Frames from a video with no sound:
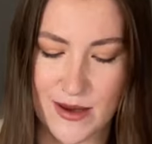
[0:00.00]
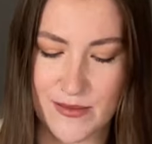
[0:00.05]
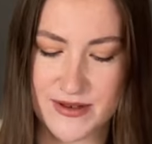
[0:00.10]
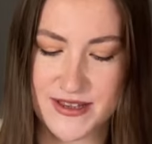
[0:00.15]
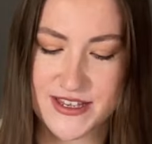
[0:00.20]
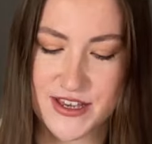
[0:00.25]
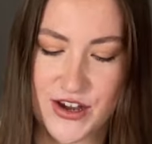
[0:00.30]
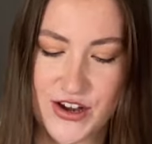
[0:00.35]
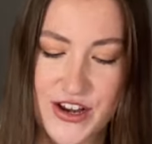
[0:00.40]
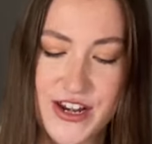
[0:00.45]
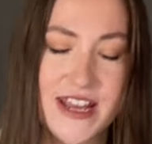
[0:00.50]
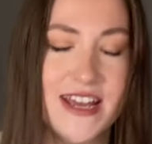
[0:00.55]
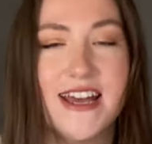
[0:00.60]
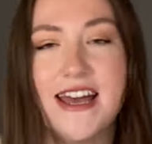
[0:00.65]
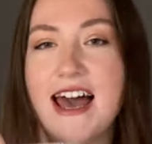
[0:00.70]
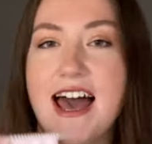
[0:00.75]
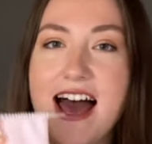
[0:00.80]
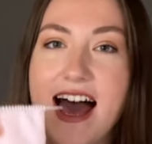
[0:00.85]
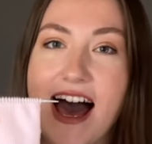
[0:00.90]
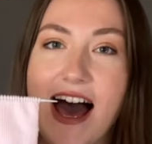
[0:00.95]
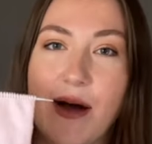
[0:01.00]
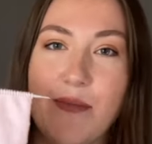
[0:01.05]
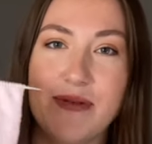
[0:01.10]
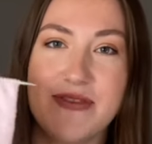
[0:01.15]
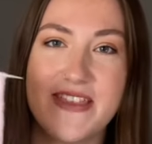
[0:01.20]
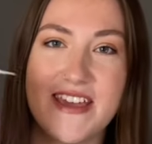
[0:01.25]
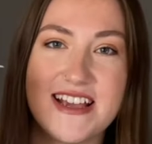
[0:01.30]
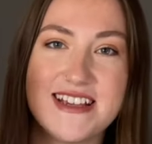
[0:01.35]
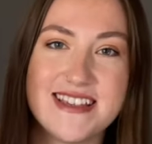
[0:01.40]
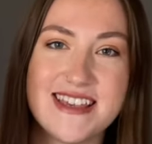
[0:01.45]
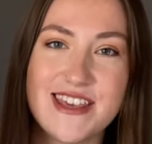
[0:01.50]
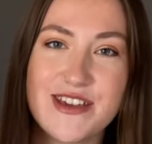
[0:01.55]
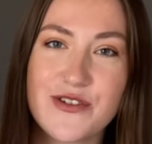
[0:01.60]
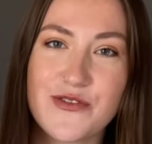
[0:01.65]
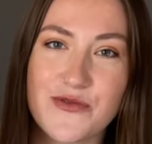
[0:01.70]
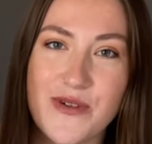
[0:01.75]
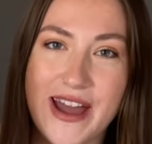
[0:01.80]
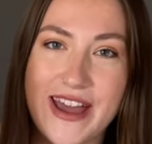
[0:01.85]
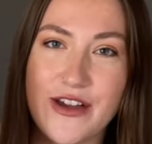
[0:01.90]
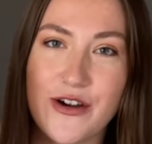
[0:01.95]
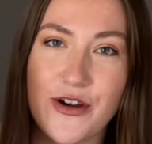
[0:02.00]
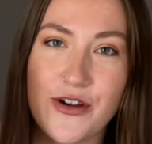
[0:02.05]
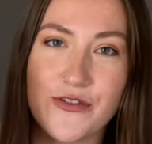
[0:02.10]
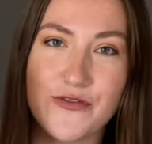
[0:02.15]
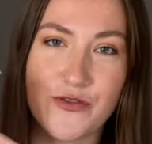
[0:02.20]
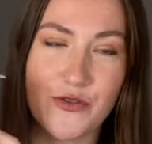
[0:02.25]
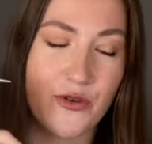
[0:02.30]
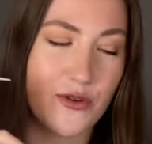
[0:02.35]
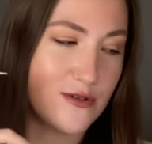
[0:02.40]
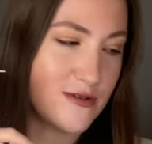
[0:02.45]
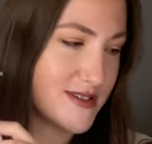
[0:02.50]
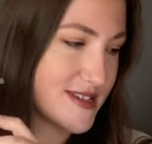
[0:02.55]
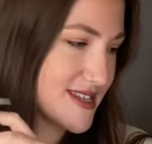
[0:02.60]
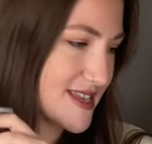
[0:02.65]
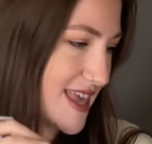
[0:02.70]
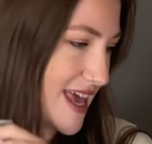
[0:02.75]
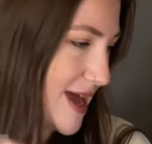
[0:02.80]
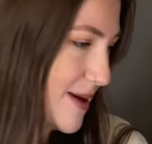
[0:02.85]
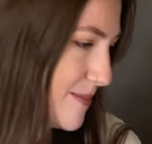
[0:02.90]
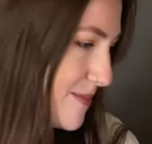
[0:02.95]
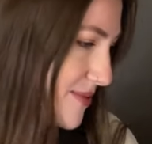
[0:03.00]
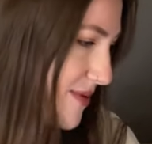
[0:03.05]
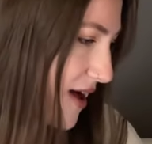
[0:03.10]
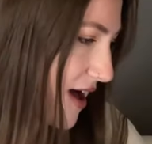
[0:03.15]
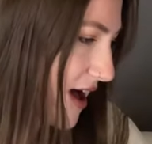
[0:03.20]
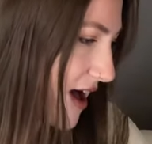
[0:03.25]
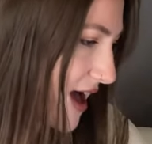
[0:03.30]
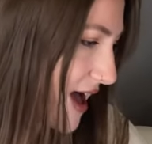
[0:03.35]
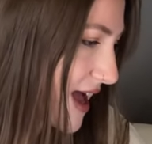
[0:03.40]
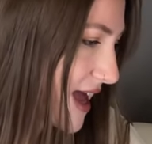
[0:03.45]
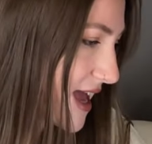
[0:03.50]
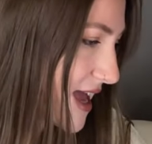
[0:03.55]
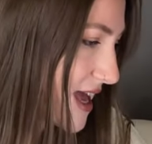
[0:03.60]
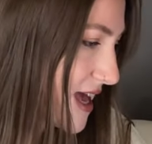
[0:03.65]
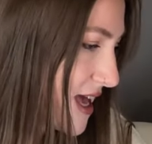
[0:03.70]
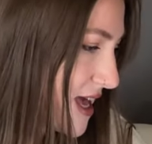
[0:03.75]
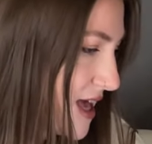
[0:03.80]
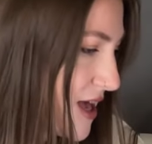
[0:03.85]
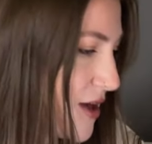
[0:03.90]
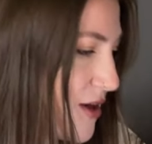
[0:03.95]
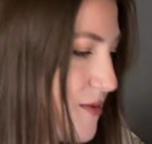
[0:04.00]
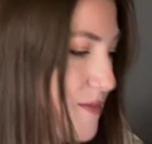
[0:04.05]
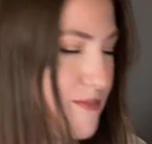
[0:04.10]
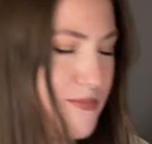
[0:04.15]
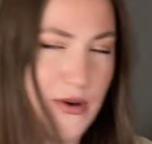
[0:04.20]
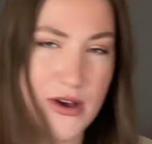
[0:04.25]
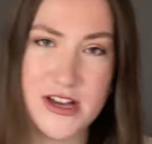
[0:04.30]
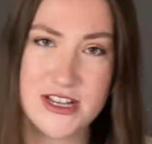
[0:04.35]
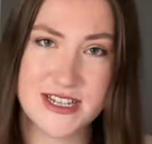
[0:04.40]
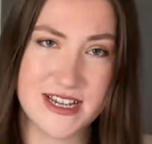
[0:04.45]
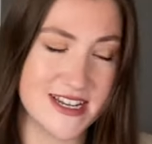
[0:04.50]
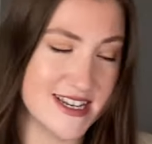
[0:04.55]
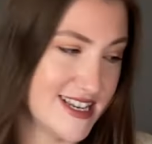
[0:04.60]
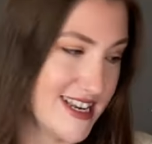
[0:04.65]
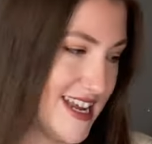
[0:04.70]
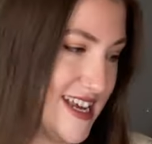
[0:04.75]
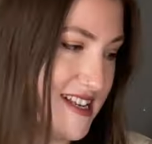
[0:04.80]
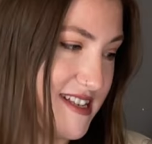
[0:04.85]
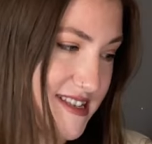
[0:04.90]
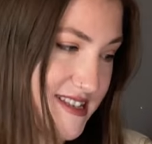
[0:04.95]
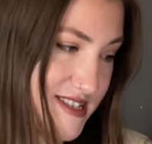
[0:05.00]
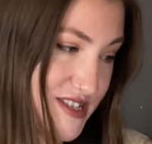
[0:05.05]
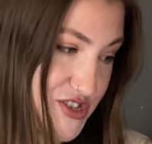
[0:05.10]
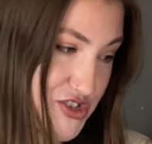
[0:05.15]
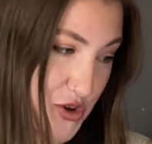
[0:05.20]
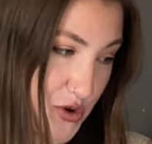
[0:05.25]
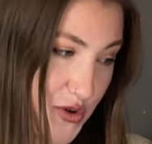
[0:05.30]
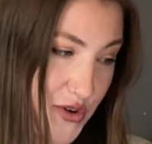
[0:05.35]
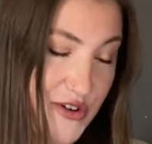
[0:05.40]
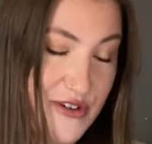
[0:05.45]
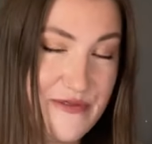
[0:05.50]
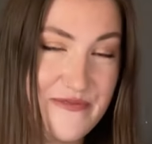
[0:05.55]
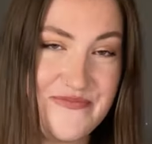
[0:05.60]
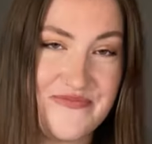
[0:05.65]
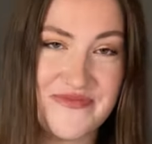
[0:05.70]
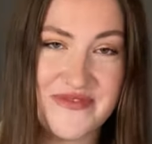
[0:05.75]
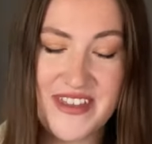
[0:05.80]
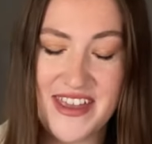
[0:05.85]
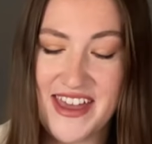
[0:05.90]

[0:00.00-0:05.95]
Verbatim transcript: episode. Uh, but these are the grey overalls. They're by Berta Knit Store.